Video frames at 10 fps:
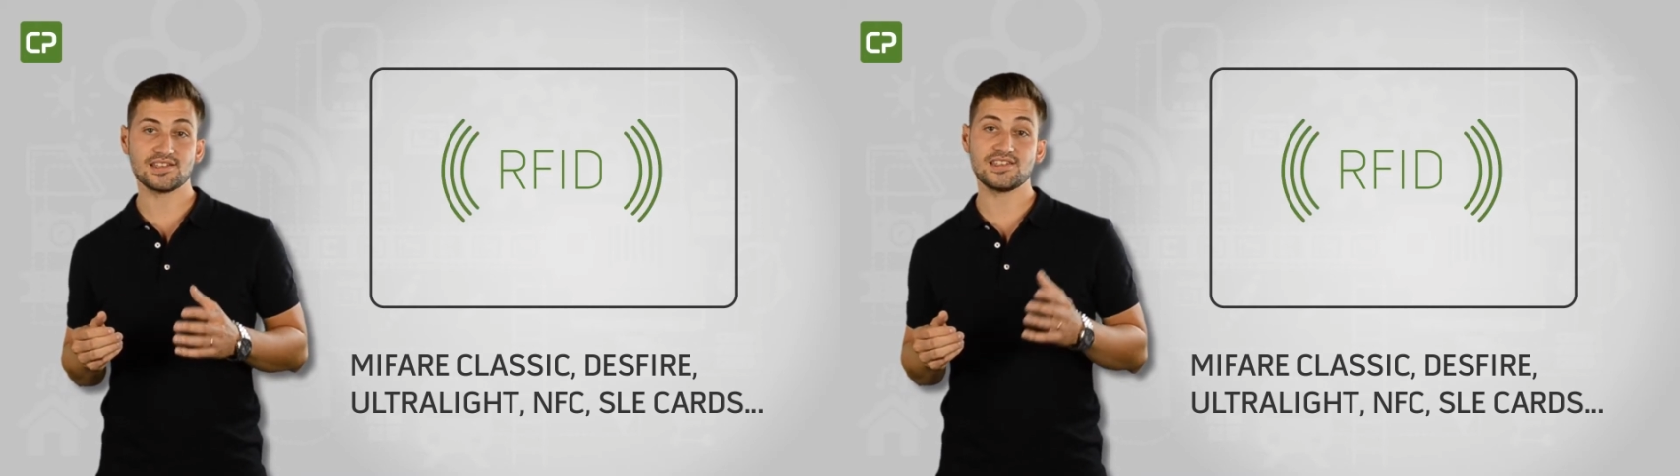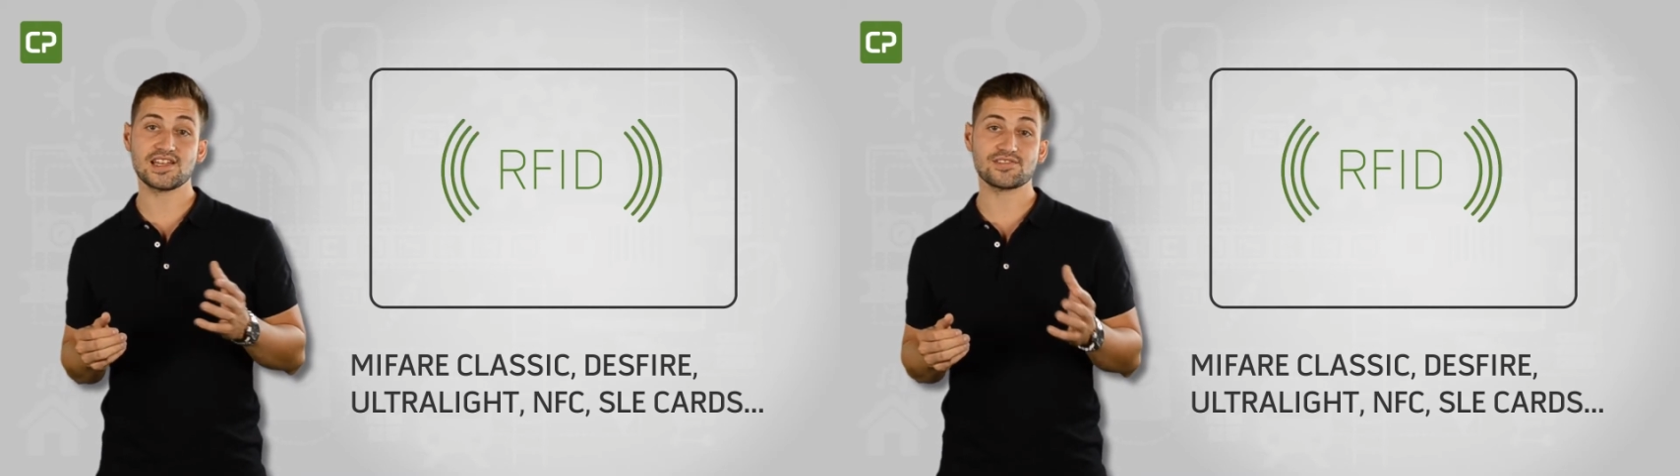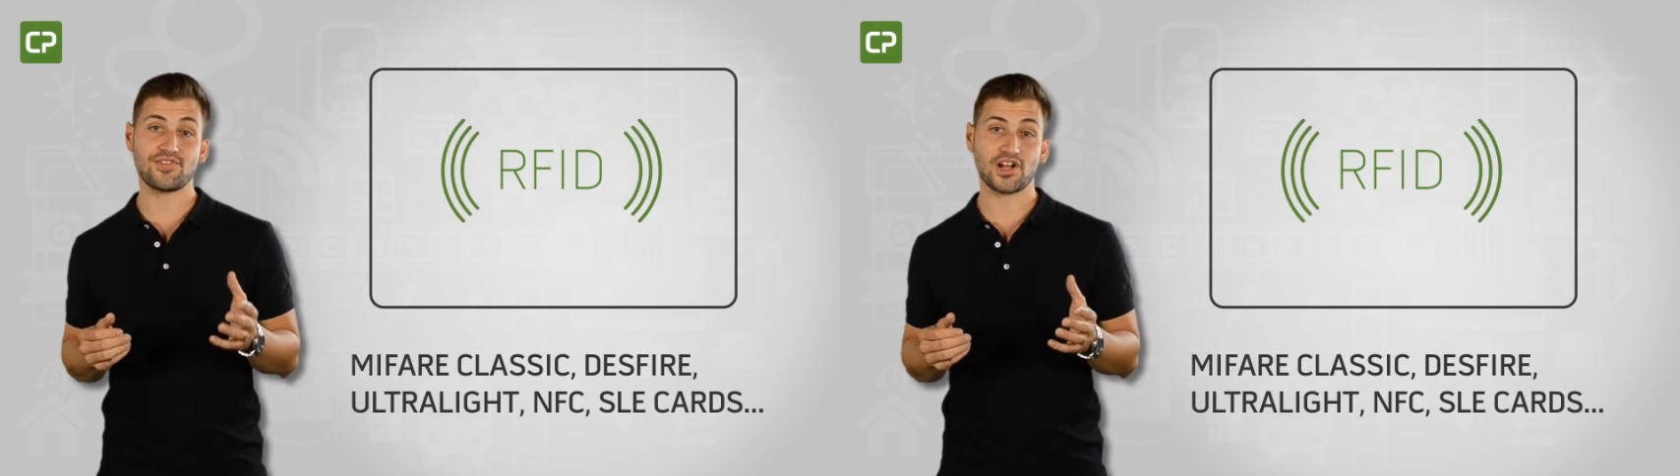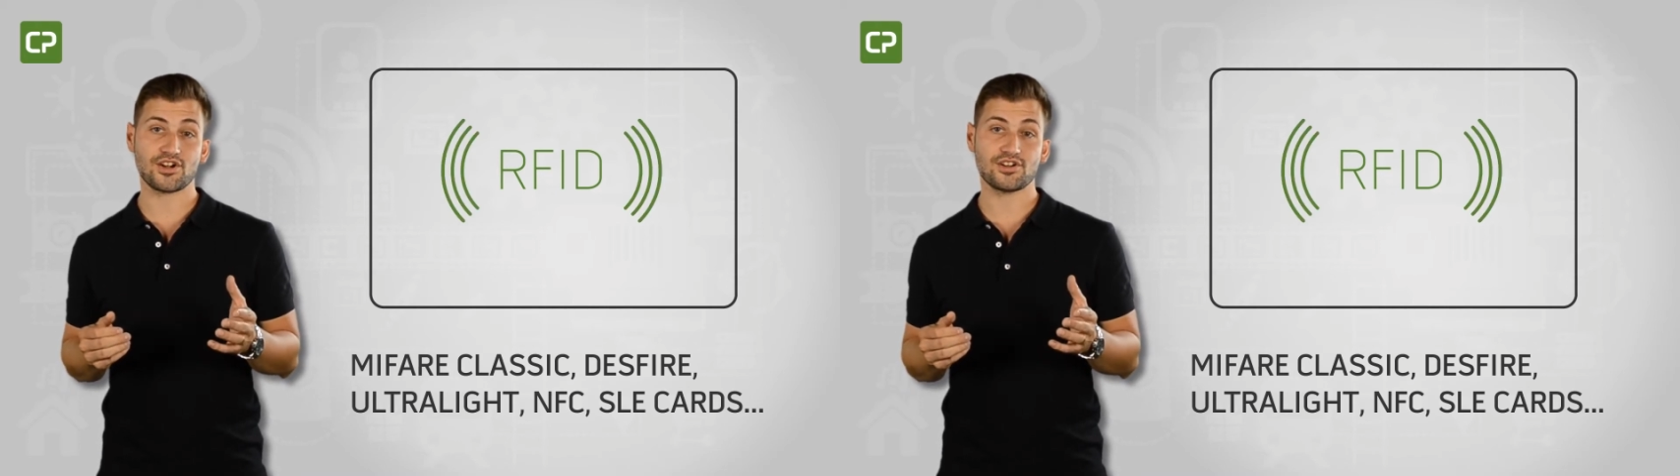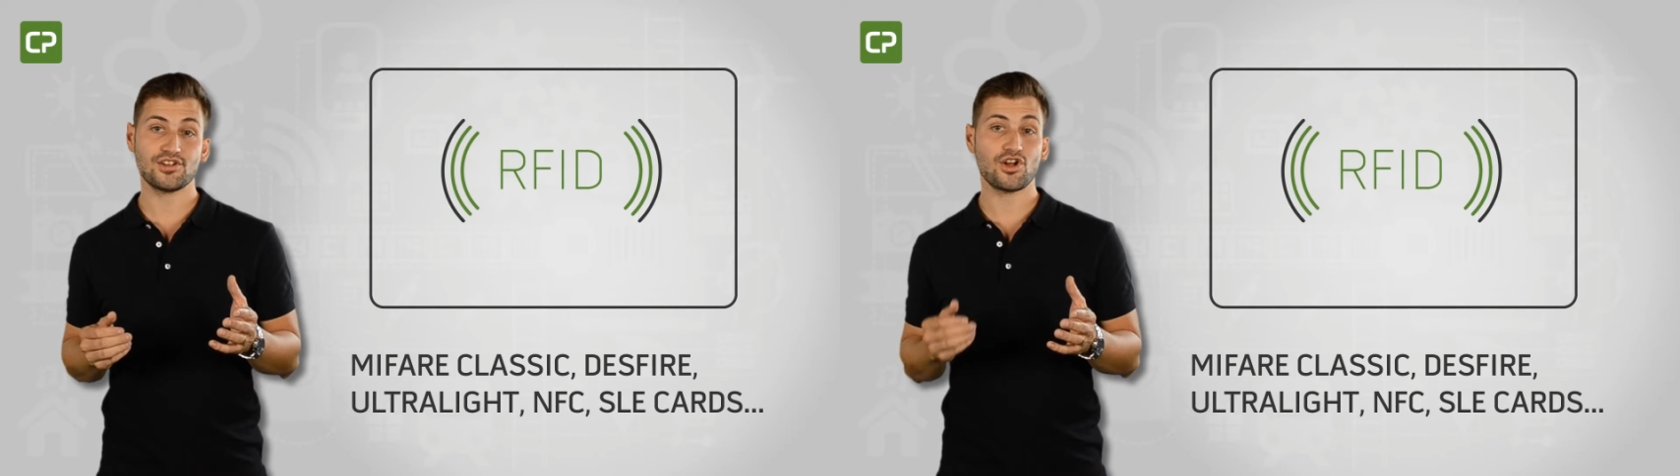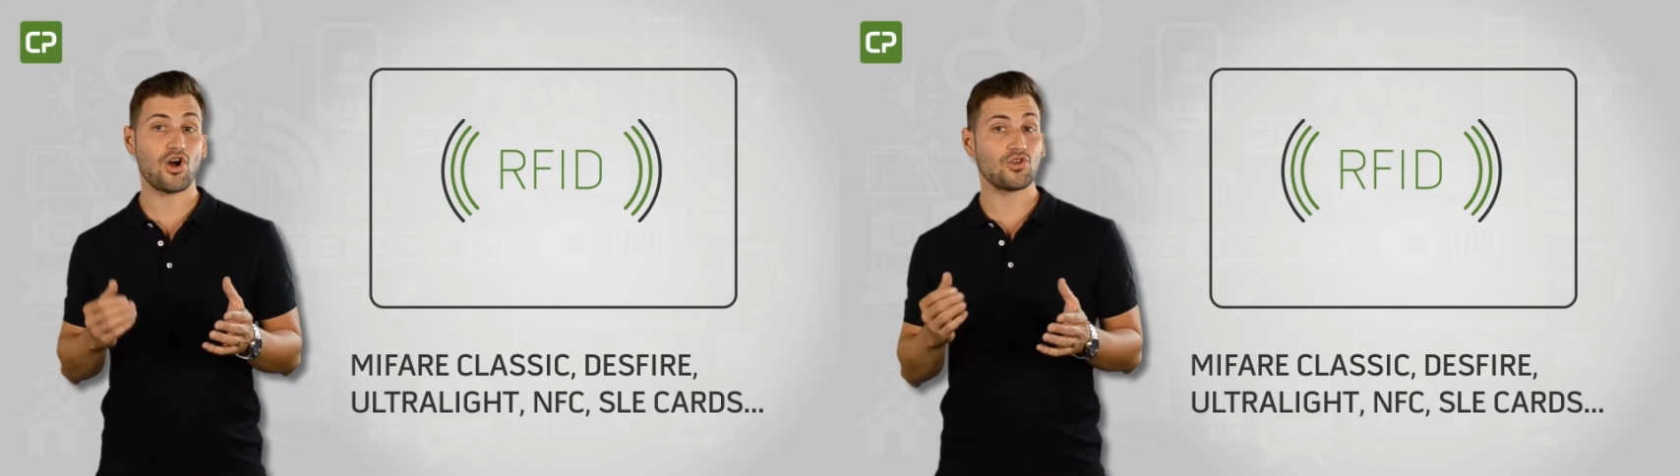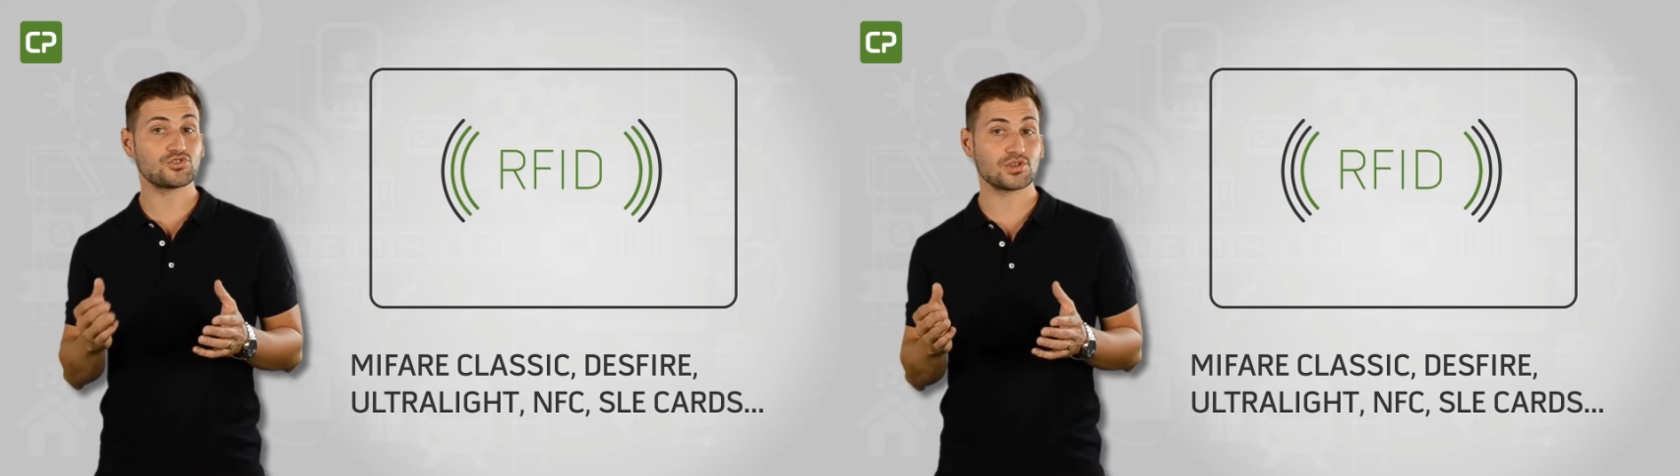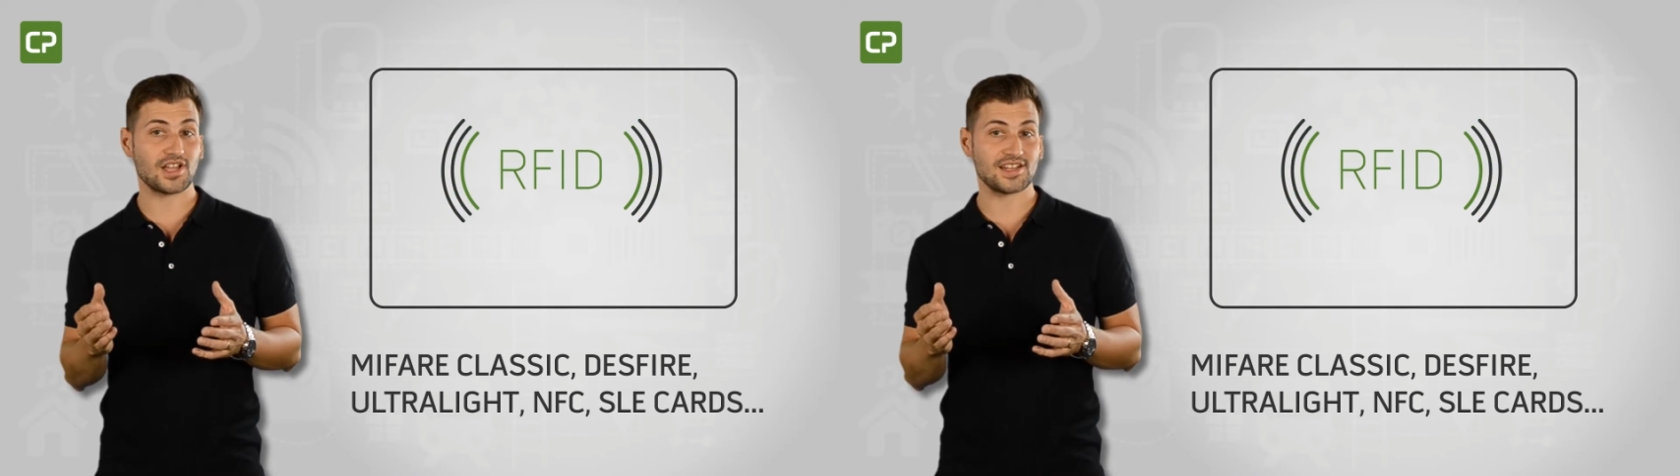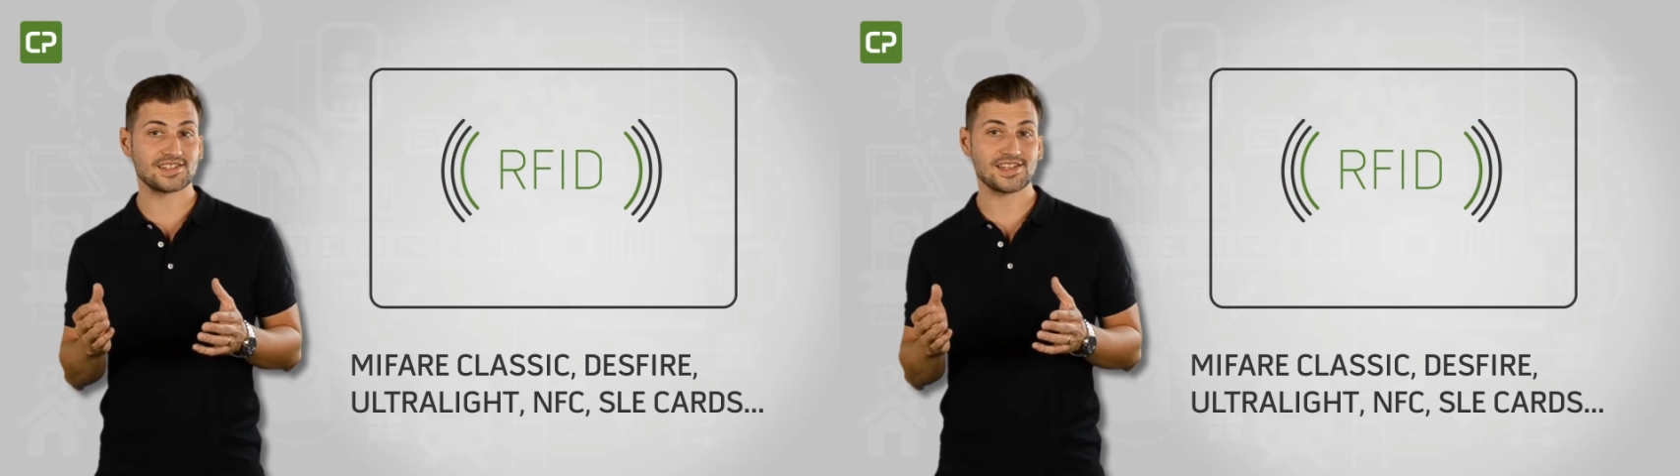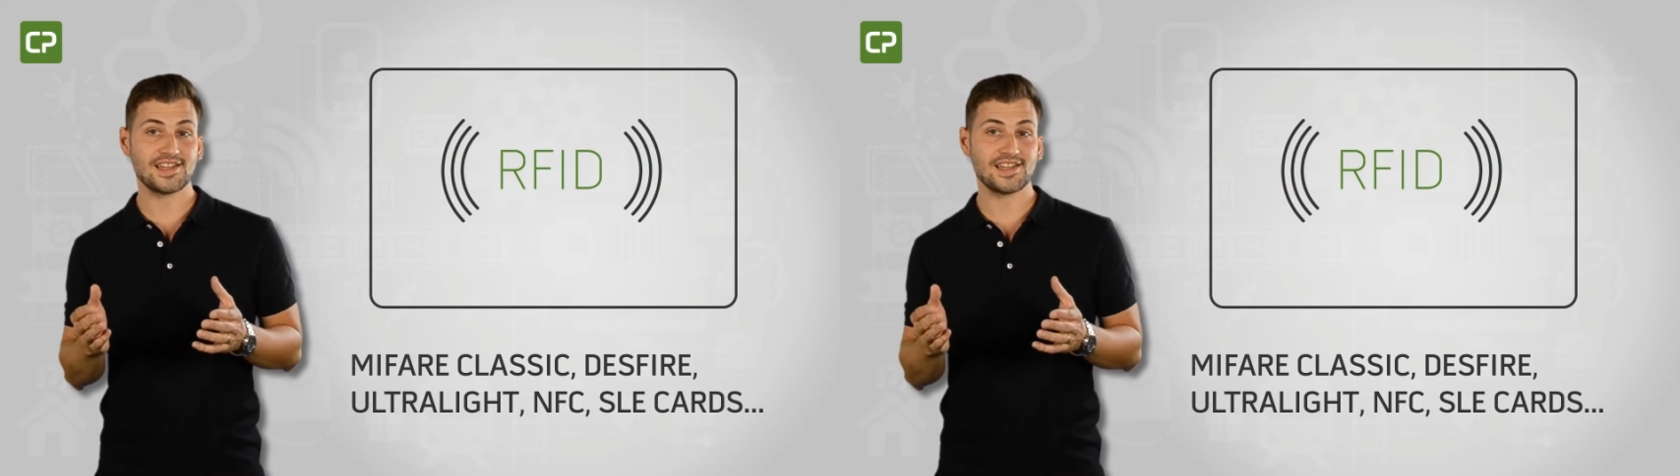DESFire, Ultralight,